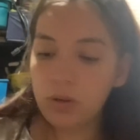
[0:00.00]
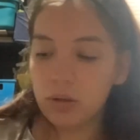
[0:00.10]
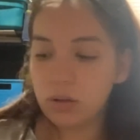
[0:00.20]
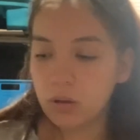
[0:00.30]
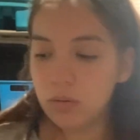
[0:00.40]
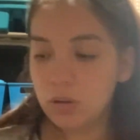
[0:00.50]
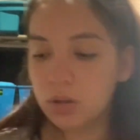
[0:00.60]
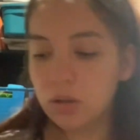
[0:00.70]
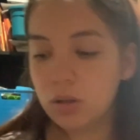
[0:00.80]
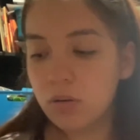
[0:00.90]
load because this
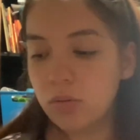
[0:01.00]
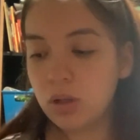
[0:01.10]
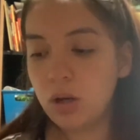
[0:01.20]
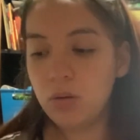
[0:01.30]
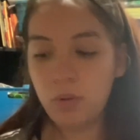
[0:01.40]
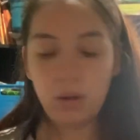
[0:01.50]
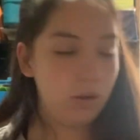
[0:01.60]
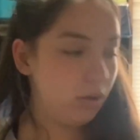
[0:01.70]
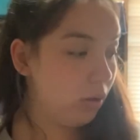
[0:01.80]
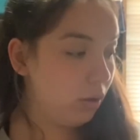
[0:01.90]
load was kind of big.
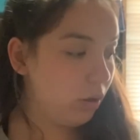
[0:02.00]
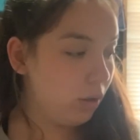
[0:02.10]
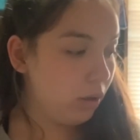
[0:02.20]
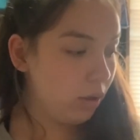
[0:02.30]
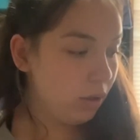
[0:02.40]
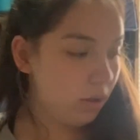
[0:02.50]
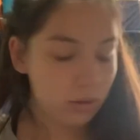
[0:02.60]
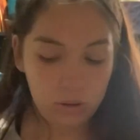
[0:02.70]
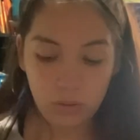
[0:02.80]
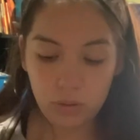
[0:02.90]

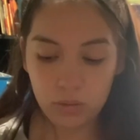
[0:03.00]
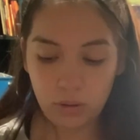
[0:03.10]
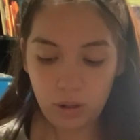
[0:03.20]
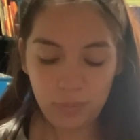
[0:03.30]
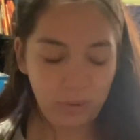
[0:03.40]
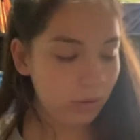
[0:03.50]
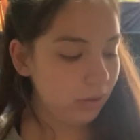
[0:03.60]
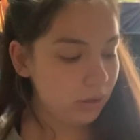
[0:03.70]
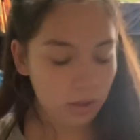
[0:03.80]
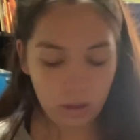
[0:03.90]
So I'll probably
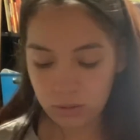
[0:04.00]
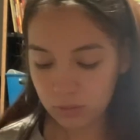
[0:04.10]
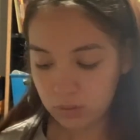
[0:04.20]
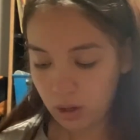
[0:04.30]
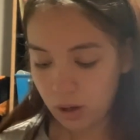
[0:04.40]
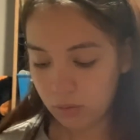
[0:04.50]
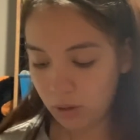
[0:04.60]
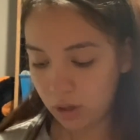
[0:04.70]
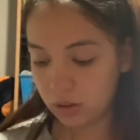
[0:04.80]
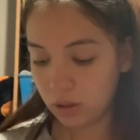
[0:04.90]
take those out as I
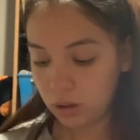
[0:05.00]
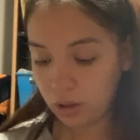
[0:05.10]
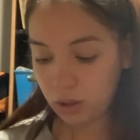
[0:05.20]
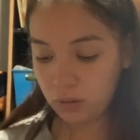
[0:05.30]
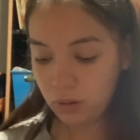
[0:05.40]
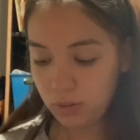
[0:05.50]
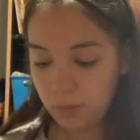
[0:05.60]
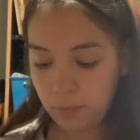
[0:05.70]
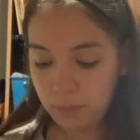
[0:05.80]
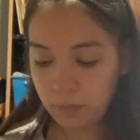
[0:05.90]
need them.
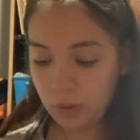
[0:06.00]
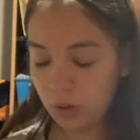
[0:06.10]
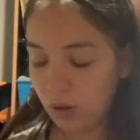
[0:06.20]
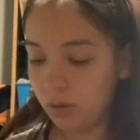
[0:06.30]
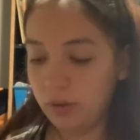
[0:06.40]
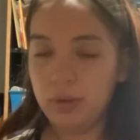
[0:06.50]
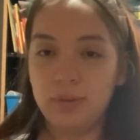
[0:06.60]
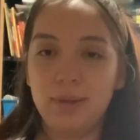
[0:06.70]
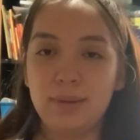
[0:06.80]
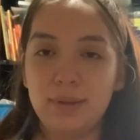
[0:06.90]
Oh, look, this
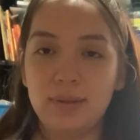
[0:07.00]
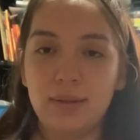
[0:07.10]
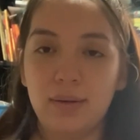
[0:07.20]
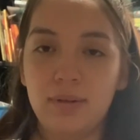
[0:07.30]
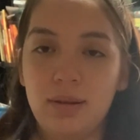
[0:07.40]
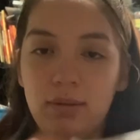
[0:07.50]
is so cute.